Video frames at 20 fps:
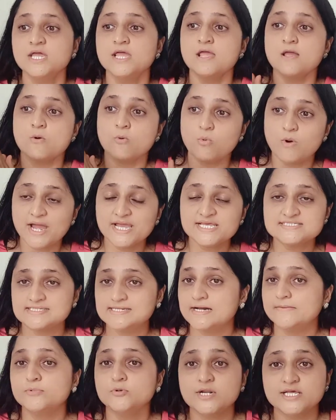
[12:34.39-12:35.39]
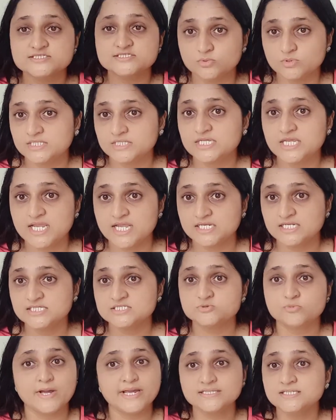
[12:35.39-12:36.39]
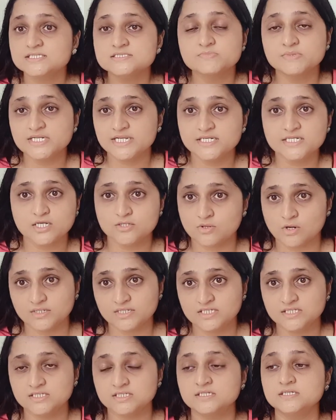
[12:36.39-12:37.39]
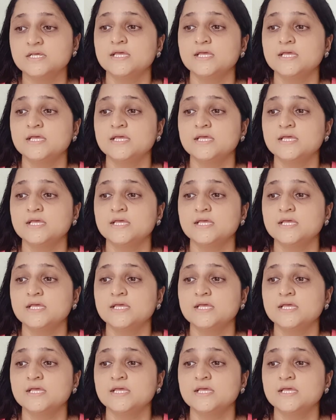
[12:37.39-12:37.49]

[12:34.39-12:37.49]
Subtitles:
Why Singapore has only Aedes? Why there is malaria not here?